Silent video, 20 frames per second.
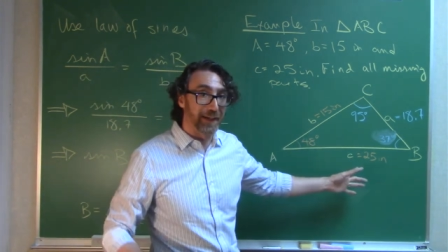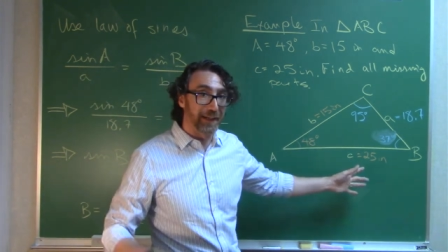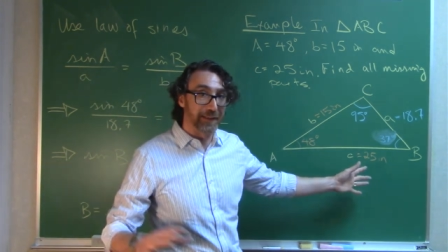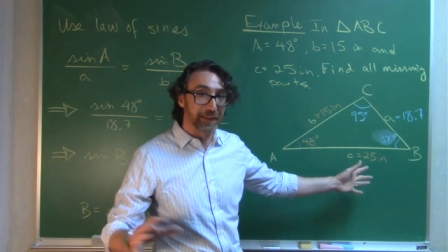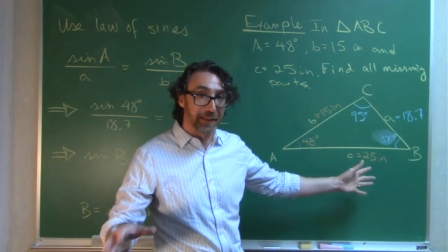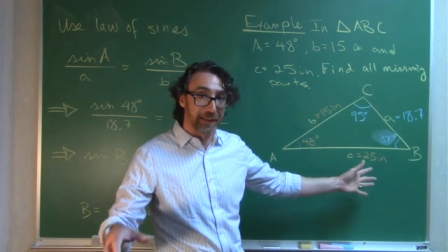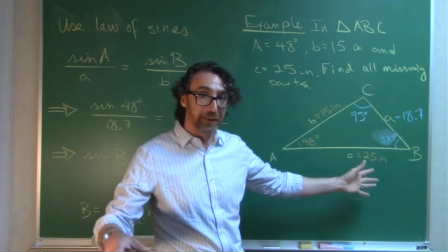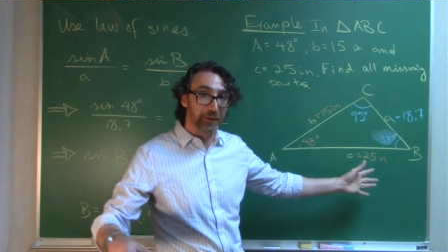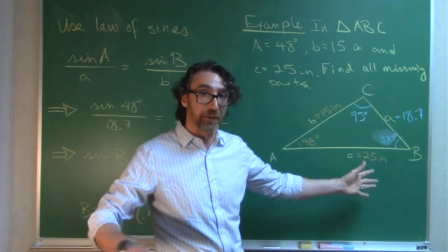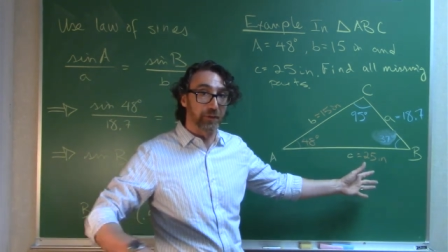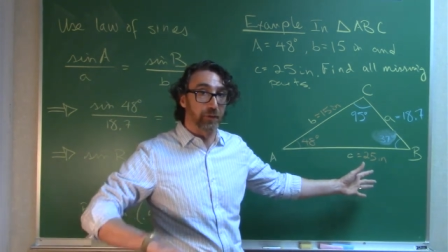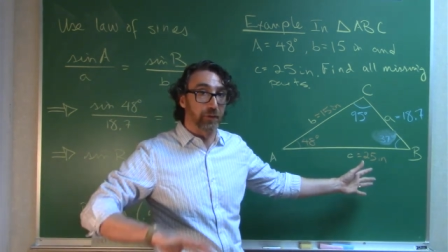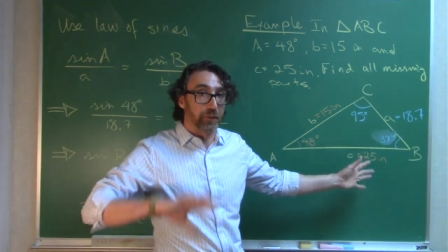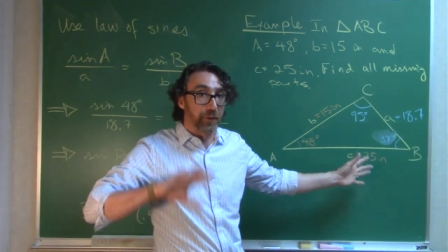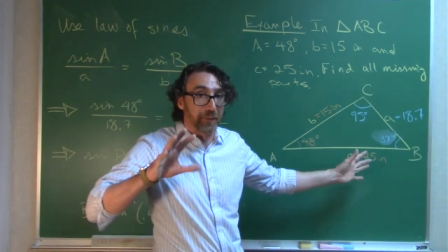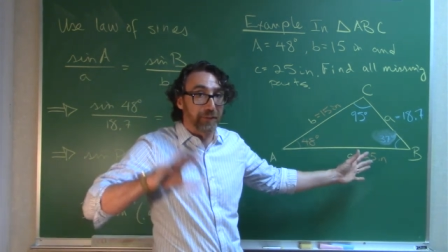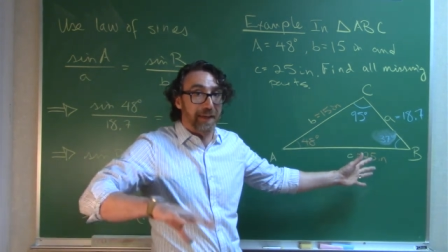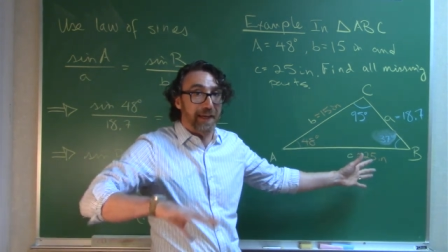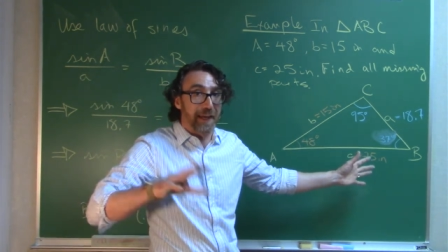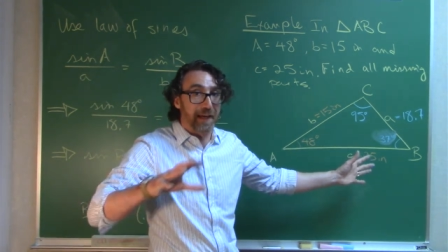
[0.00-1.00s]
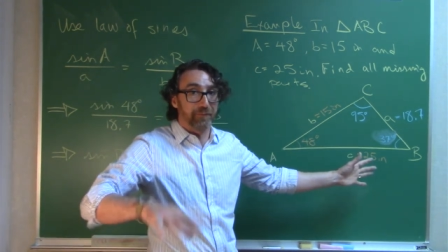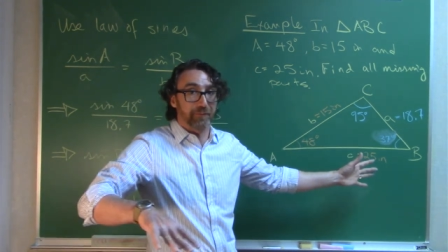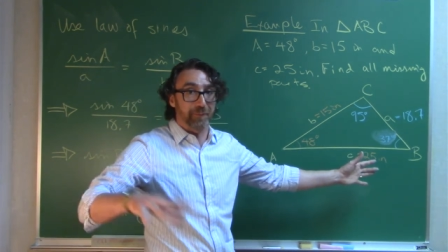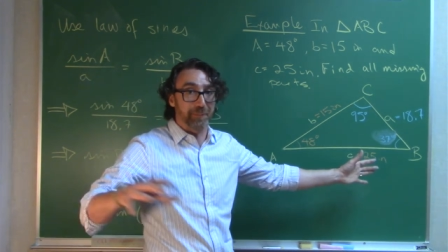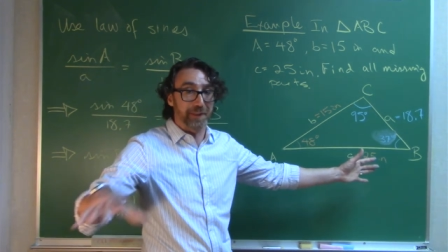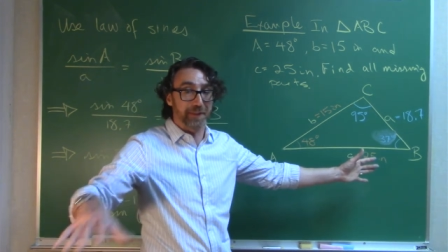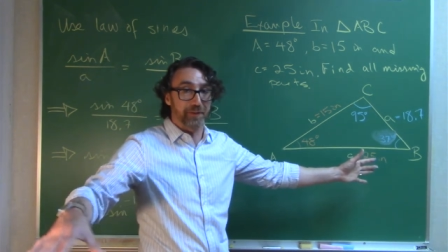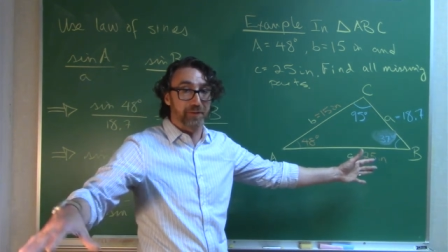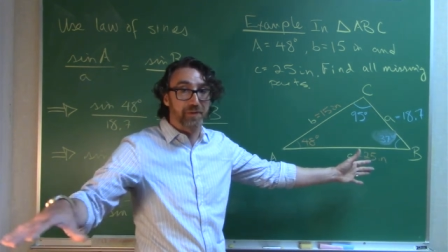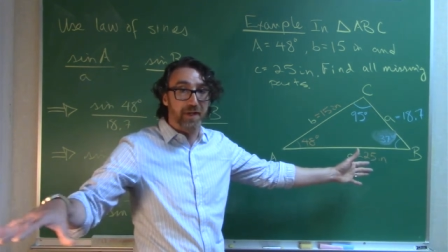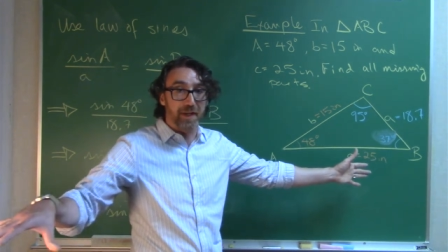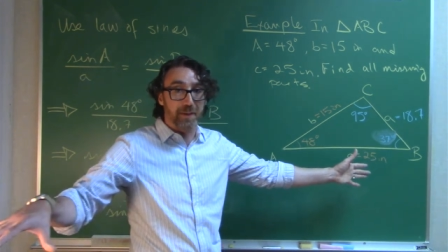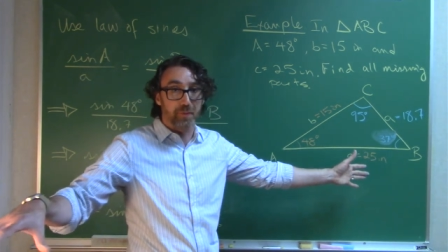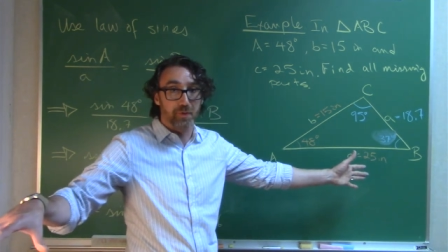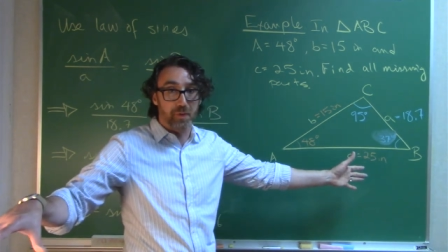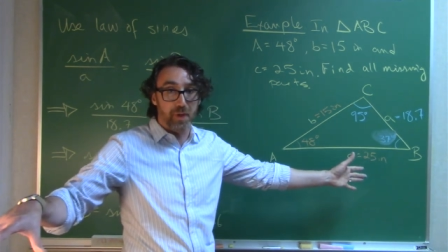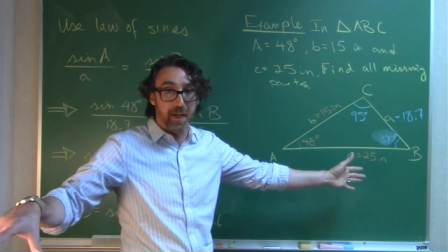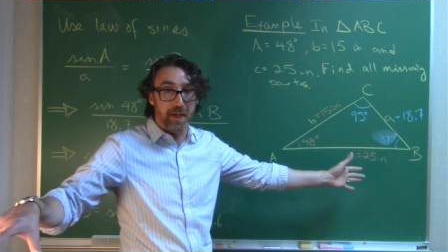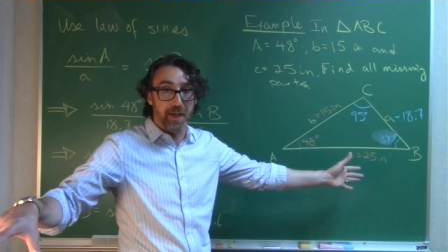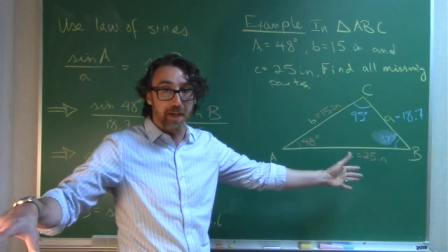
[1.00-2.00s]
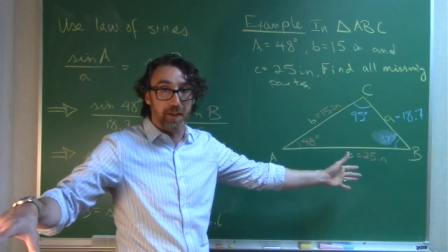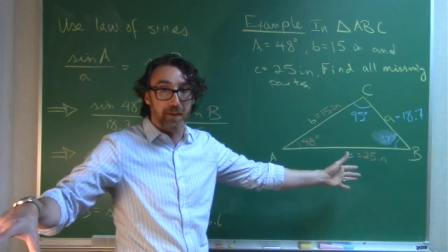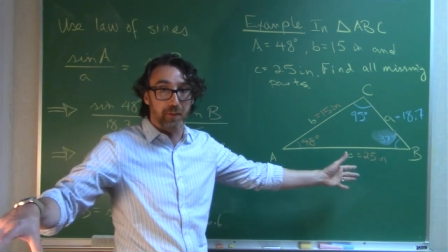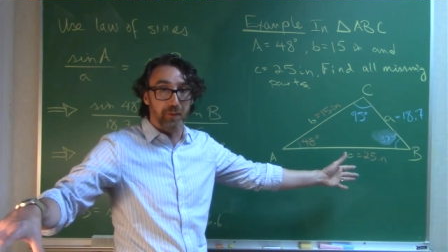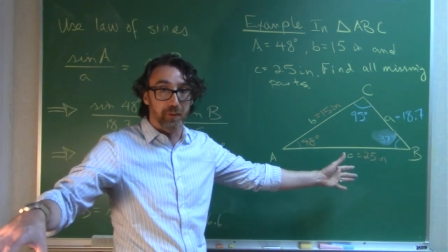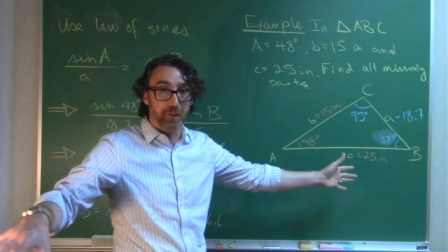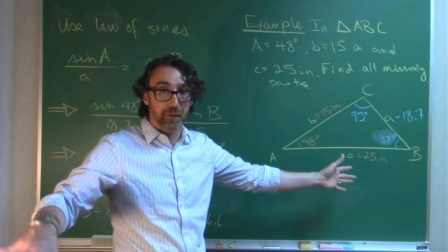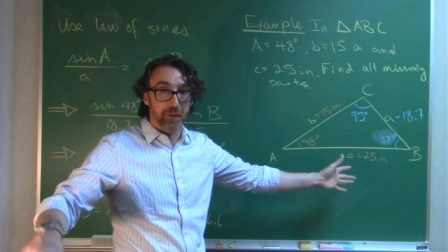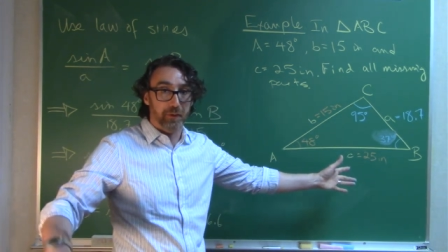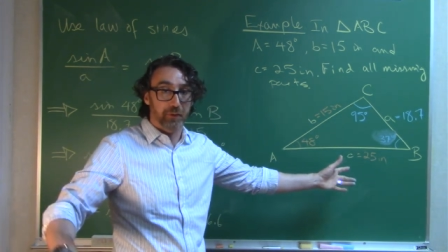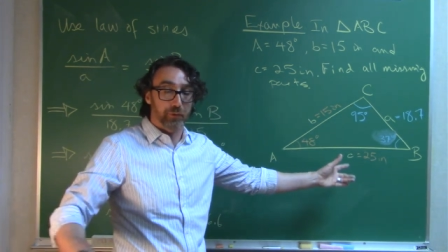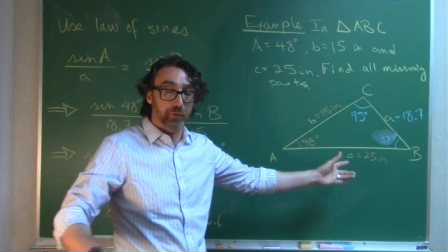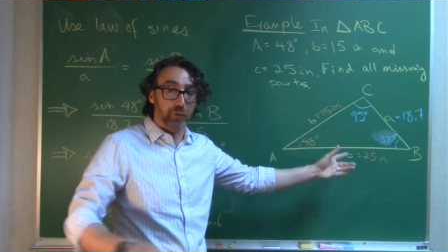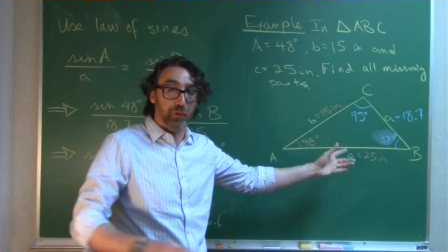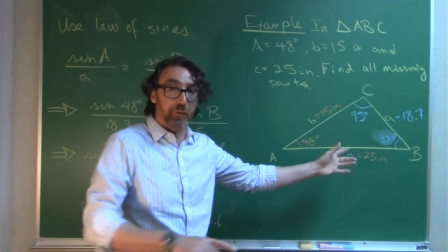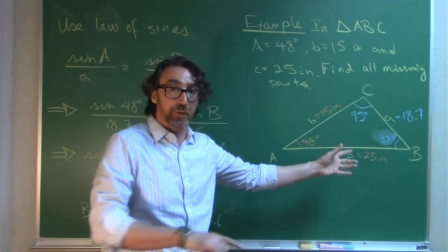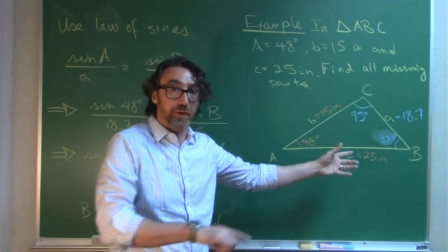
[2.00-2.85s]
identical, then they have to be the same triangle. So